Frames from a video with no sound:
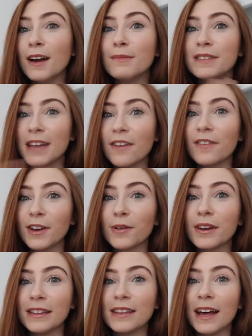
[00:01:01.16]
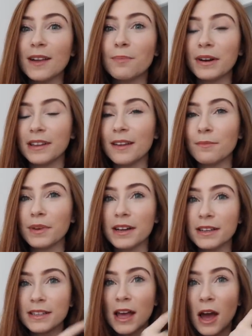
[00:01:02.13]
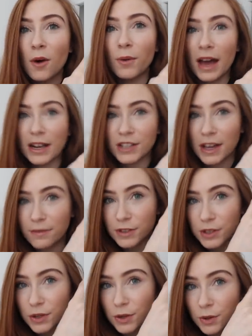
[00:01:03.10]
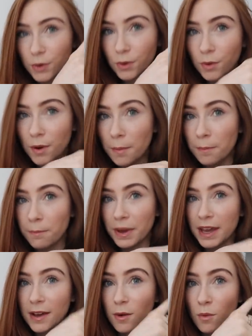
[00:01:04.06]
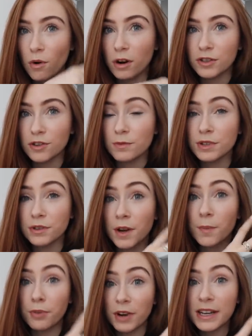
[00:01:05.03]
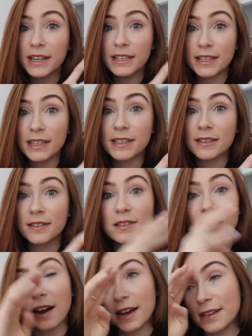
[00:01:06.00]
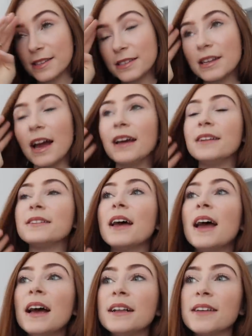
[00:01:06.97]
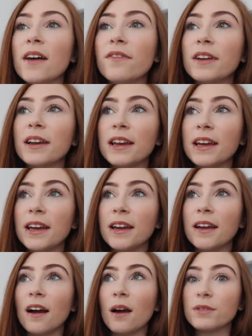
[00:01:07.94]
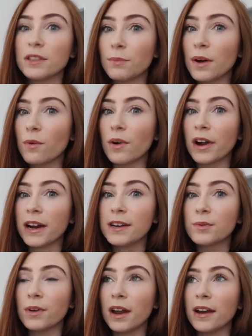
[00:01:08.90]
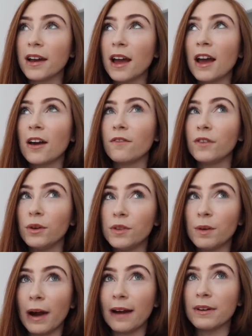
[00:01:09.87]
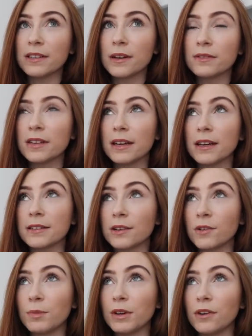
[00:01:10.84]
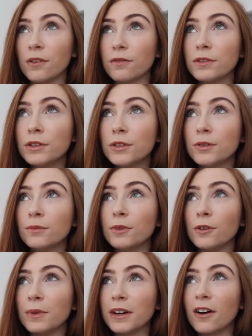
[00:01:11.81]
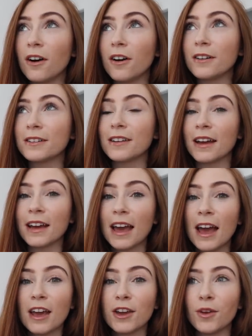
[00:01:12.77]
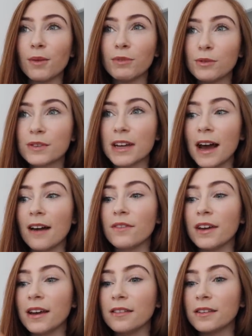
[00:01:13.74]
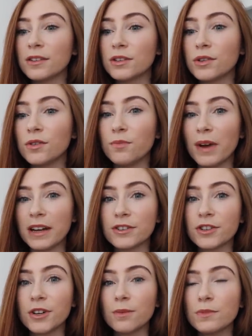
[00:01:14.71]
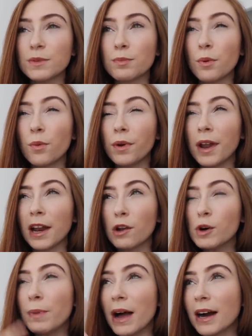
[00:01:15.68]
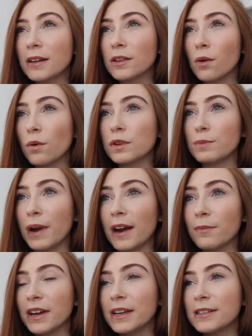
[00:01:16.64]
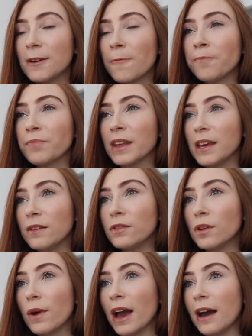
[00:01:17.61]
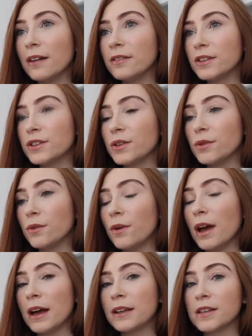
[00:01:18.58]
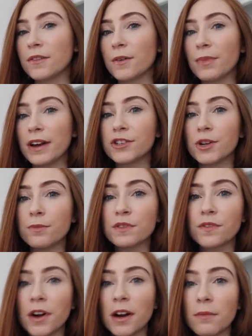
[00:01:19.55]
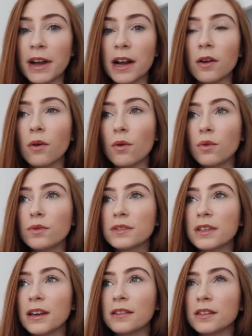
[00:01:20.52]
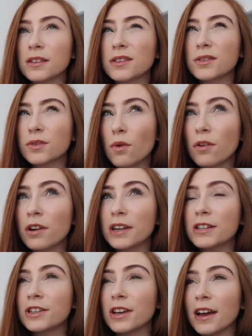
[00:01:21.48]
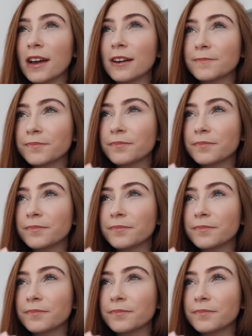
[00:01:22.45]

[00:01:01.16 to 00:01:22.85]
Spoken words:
I'm definitely gonna need the help by then because we actually have two big wardrobe. So they're pretty decent sized, and definitely I was a bit worried when I viewed the apartment. I was like, is it gonna be enough room? Oh my God. Like, you know, I'm used to having the two bedrooms. But when I look back on the old apartment, even though I had the two different bedrooms for my clothes, the storage, like,